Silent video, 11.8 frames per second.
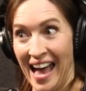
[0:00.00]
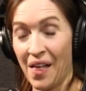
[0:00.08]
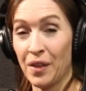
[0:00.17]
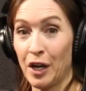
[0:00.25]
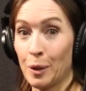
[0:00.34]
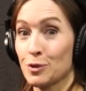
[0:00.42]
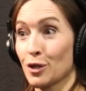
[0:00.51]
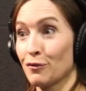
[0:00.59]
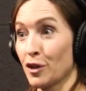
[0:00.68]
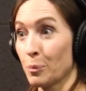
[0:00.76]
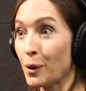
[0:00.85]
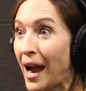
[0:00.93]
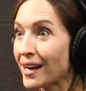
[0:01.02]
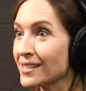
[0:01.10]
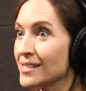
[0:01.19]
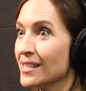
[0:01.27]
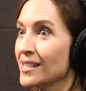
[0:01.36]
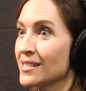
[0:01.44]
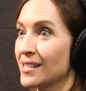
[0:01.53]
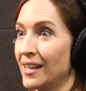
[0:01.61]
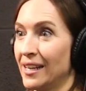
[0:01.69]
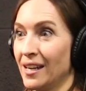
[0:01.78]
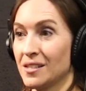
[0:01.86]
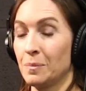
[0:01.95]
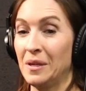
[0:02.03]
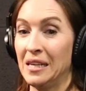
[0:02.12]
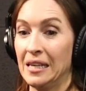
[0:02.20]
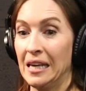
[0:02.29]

And then I observe their practices, and I get to be